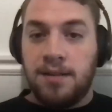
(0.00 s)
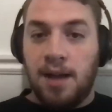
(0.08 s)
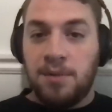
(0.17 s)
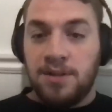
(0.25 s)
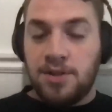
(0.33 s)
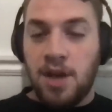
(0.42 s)

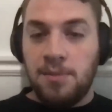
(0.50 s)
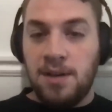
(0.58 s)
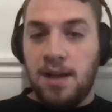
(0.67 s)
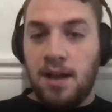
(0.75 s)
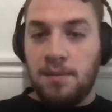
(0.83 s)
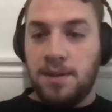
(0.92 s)
am
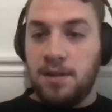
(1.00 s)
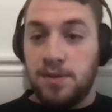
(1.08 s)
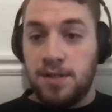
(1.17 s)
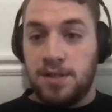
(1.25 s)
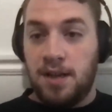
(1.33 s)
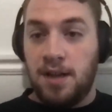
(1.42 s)
chubby now, but there
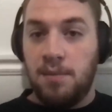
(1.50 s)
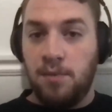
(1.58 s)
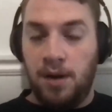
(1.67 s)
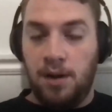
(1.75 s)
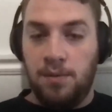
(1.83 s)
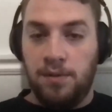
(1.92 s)
was a
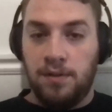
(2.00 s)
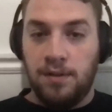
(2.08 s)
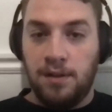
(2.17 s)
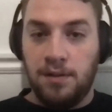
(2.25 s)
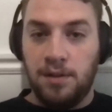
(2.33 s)
time when I was